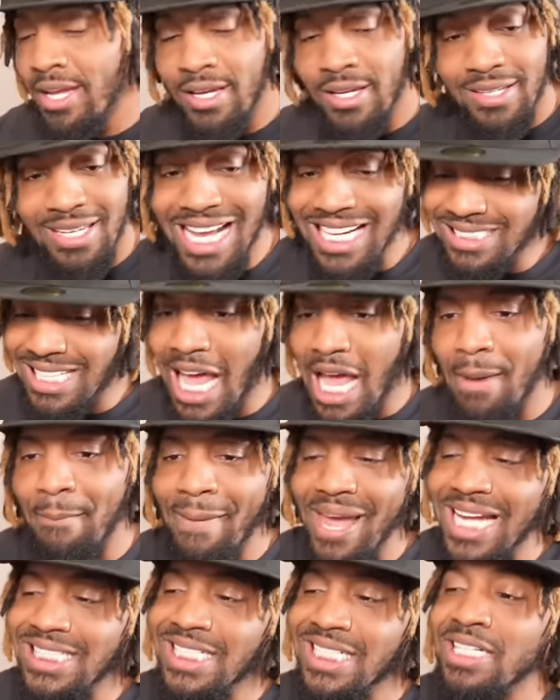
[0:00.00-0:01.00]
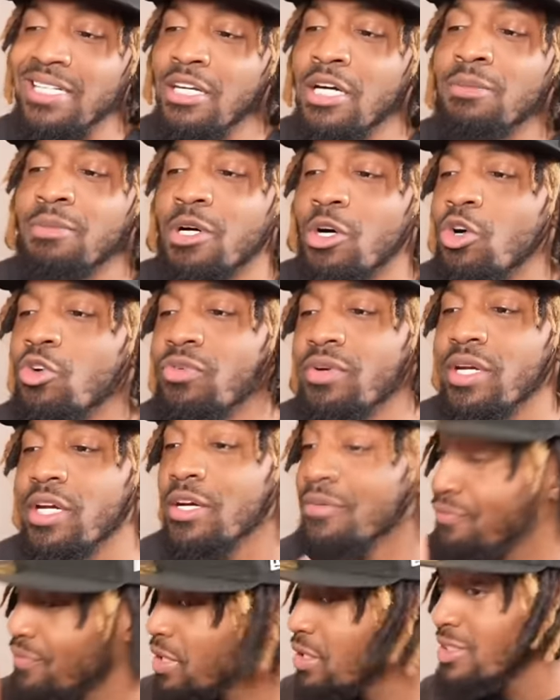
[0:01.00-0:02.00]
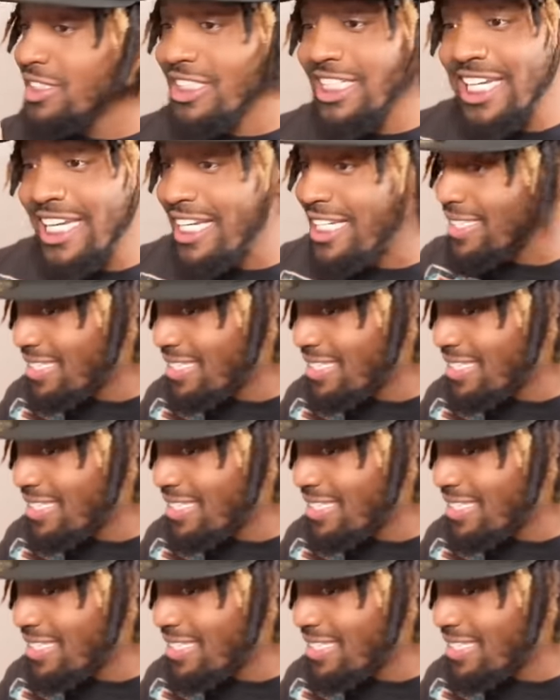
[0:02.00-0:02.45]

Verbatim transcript: That's our magic number over here. Fifteen